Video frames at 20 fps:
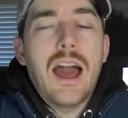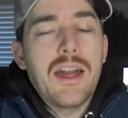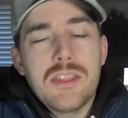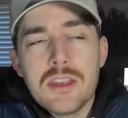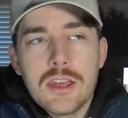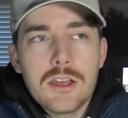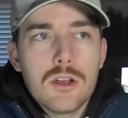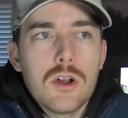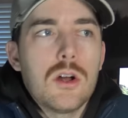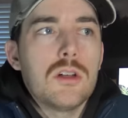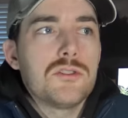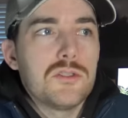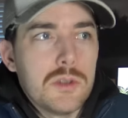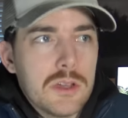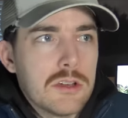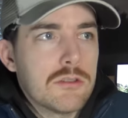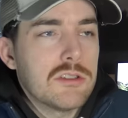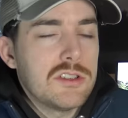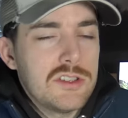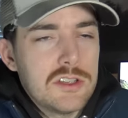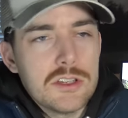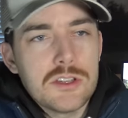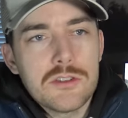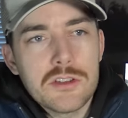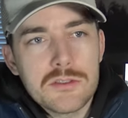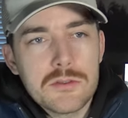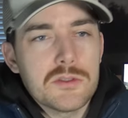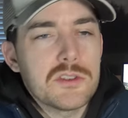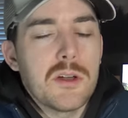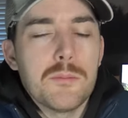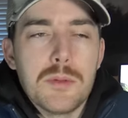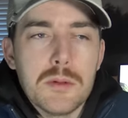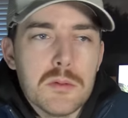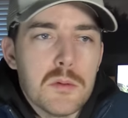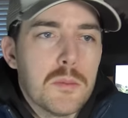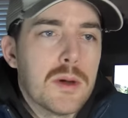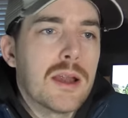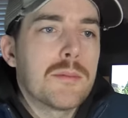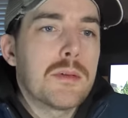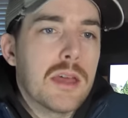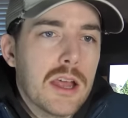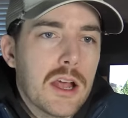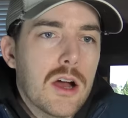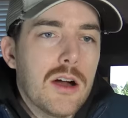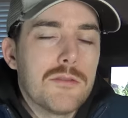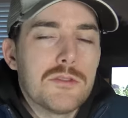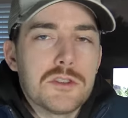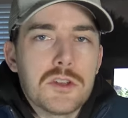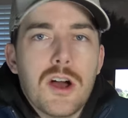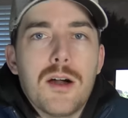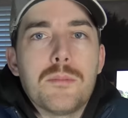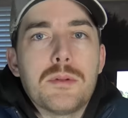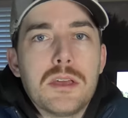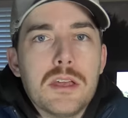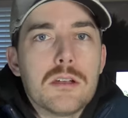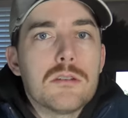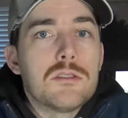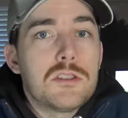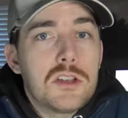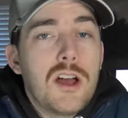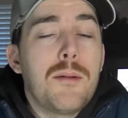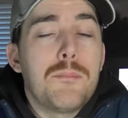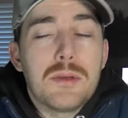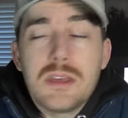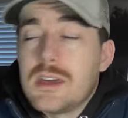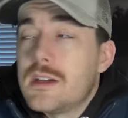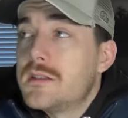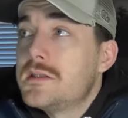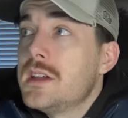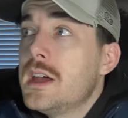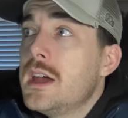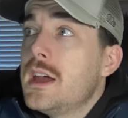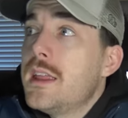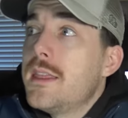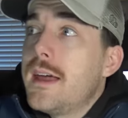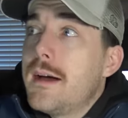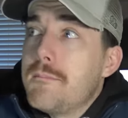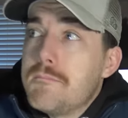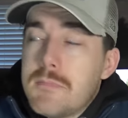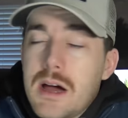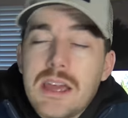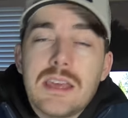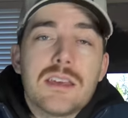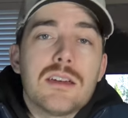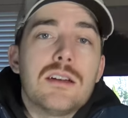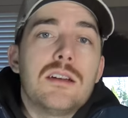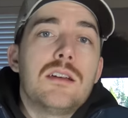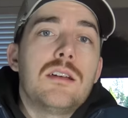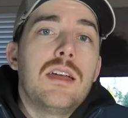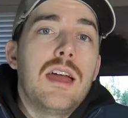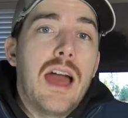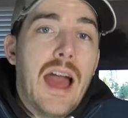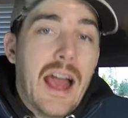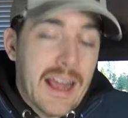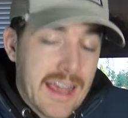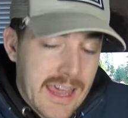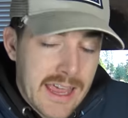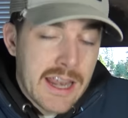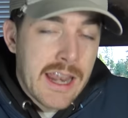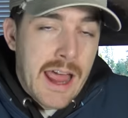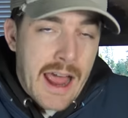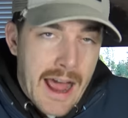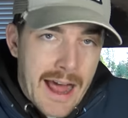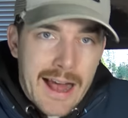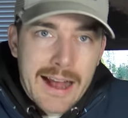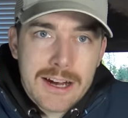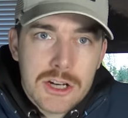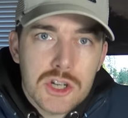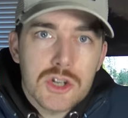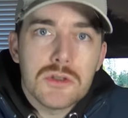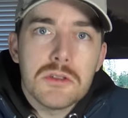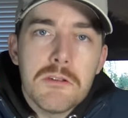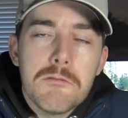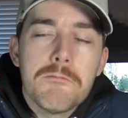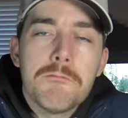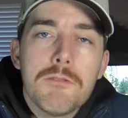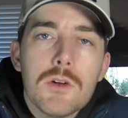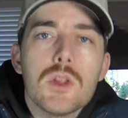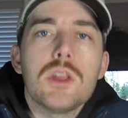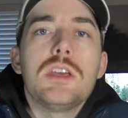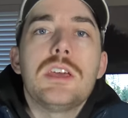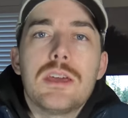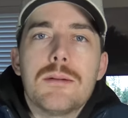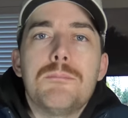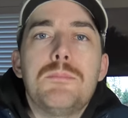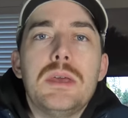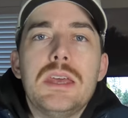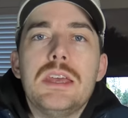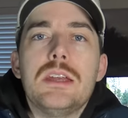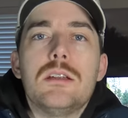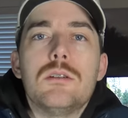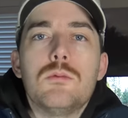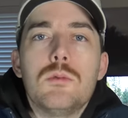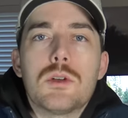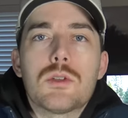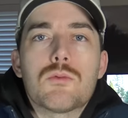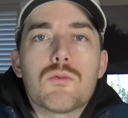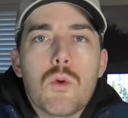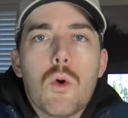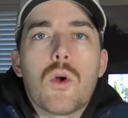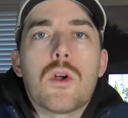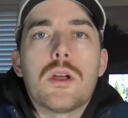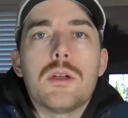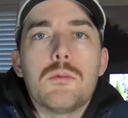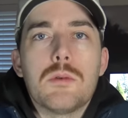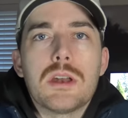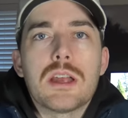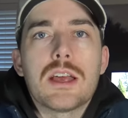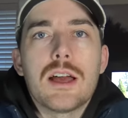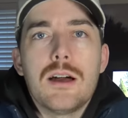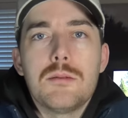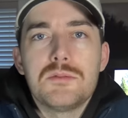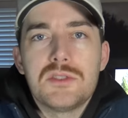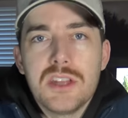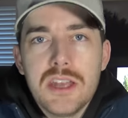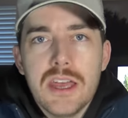I think it could also increase the interest for some people, but I'm getting off the topic here. The topic is that Micah can actually fully compete with Rory when it comes to